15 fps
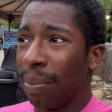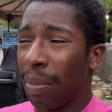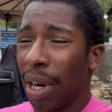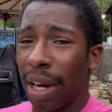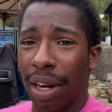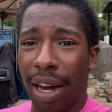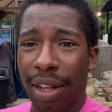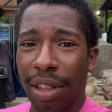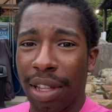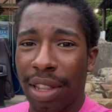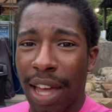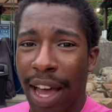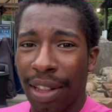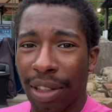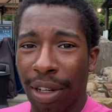But other than
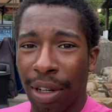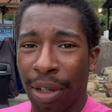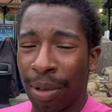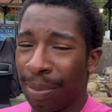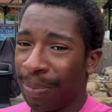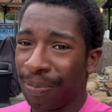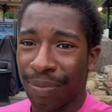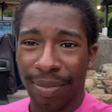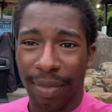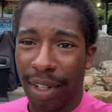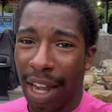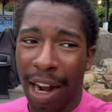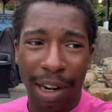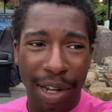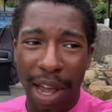that though,
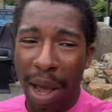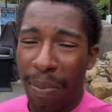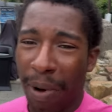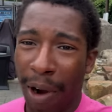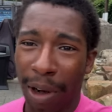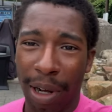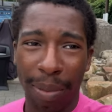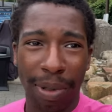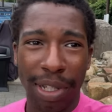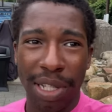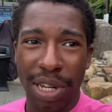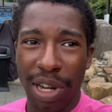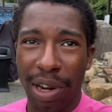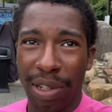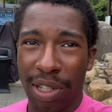I already had Park
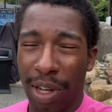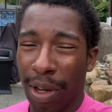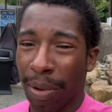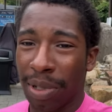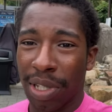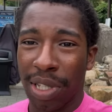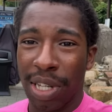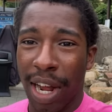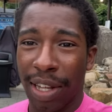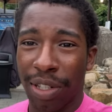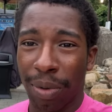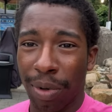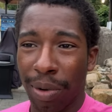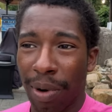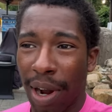Completion here, so it was just nice
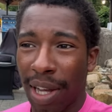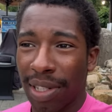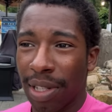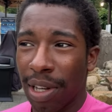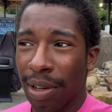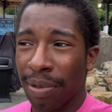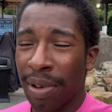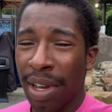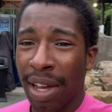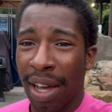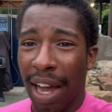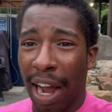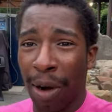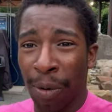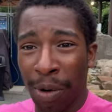to re-ride stuff.
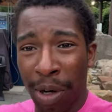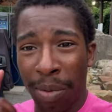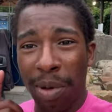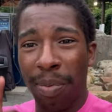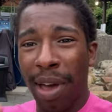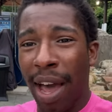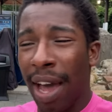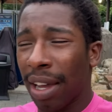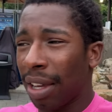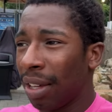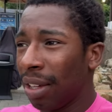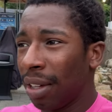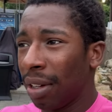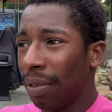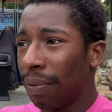I will be back
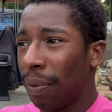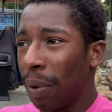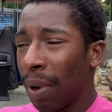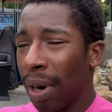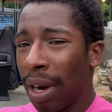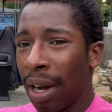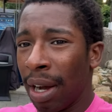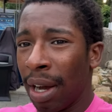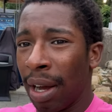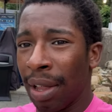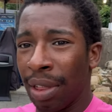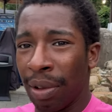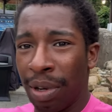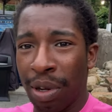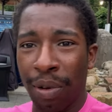for uh,
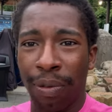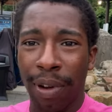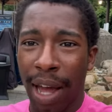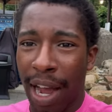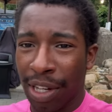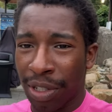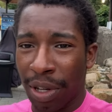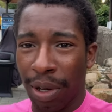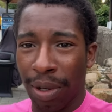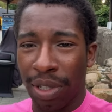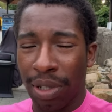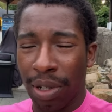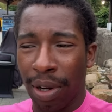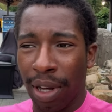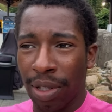the new Flash
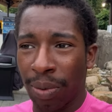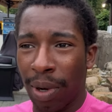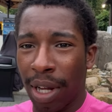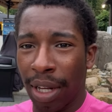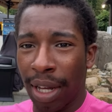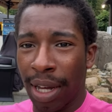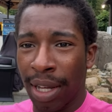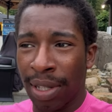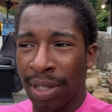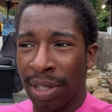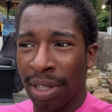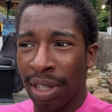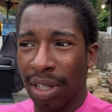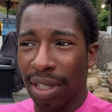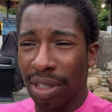coaster as well
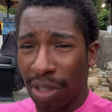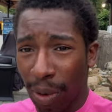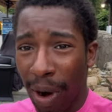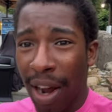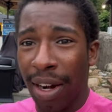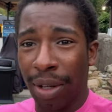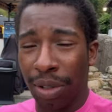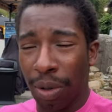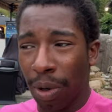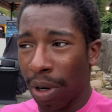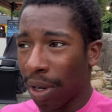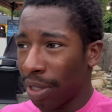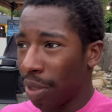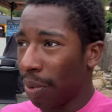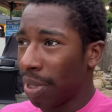as to ride Toro
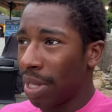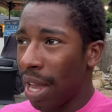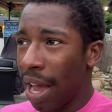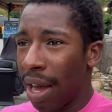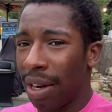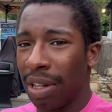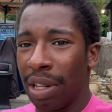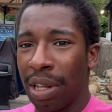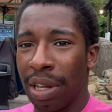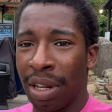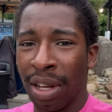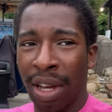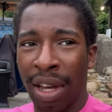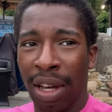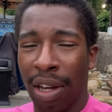because it was down. And then
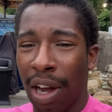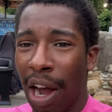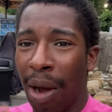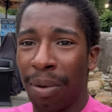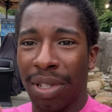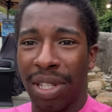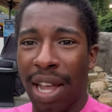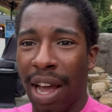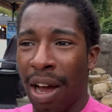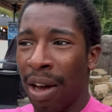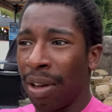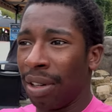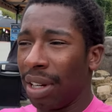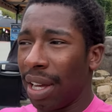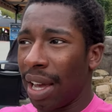Kyle was
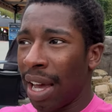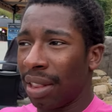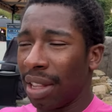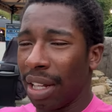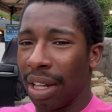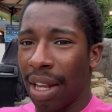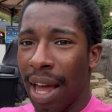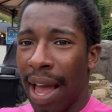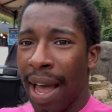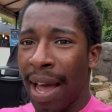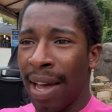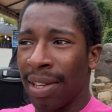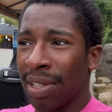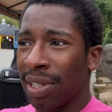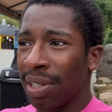down at the
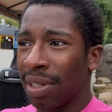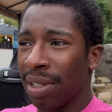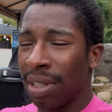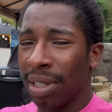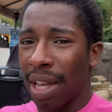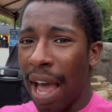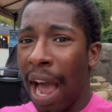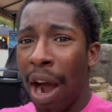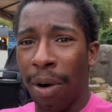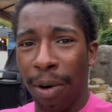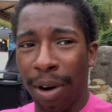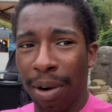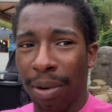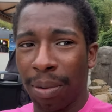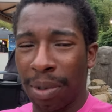last
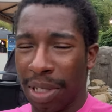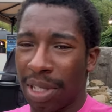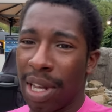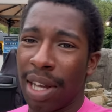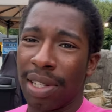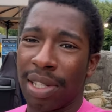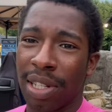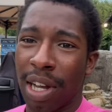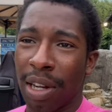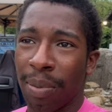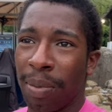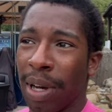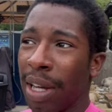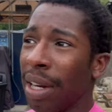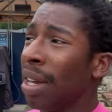hour, which does suck,
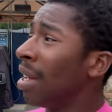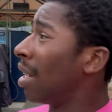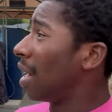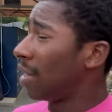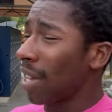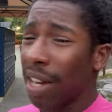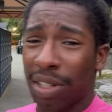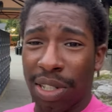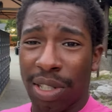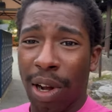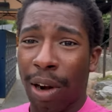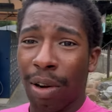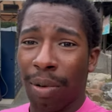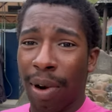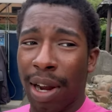but it's actually
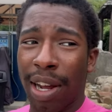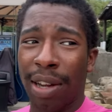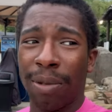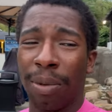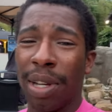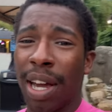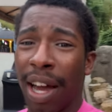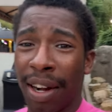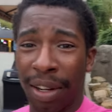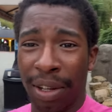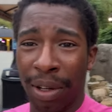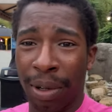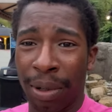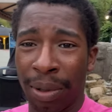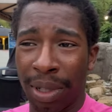starting to rain. We gotta
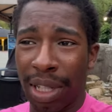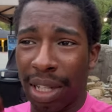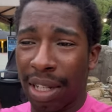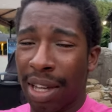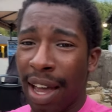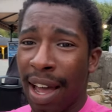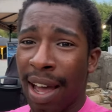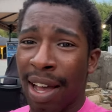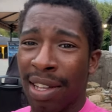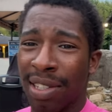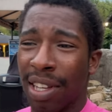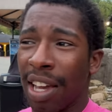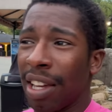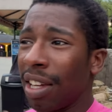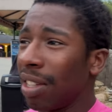go get
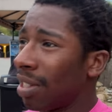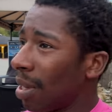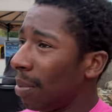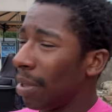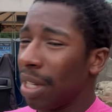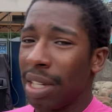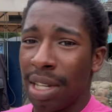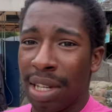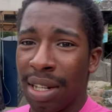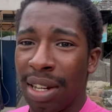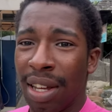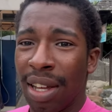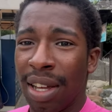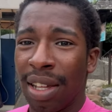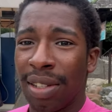gas and get something to eat.
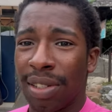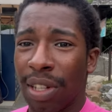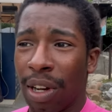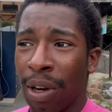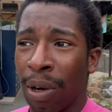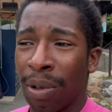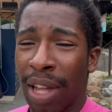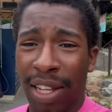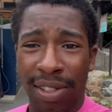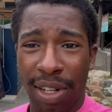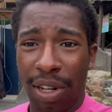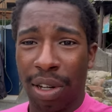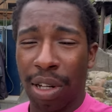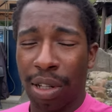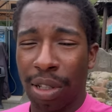So that's
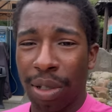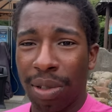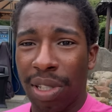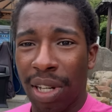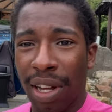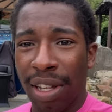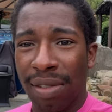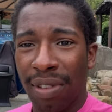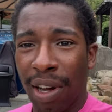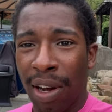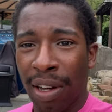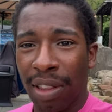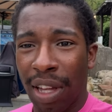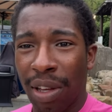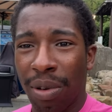gonna conclude today's
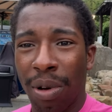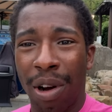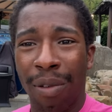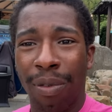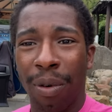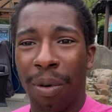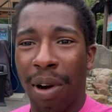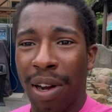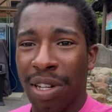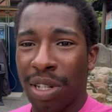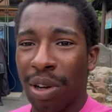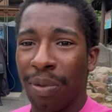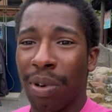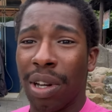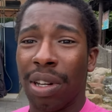vlog. Thank you all for
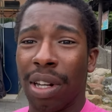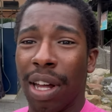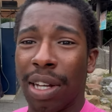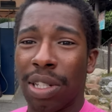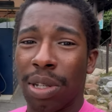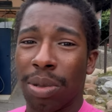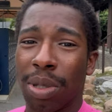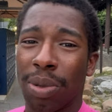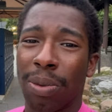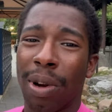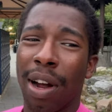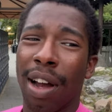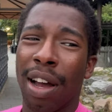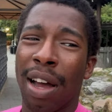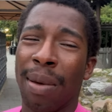watching. Don't forget to like, share,
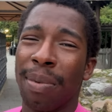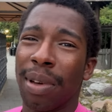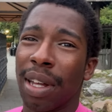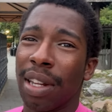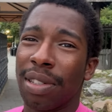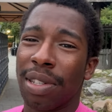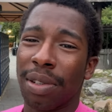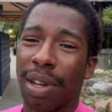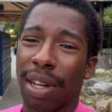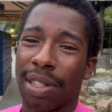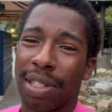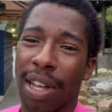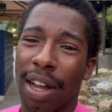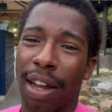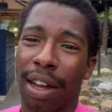subscribe, and until
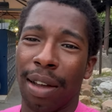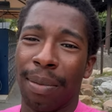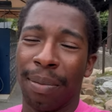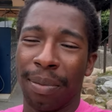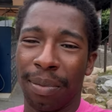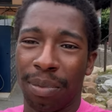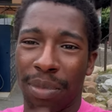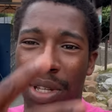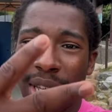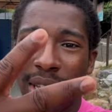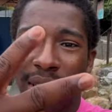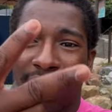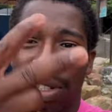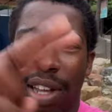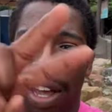next time, peace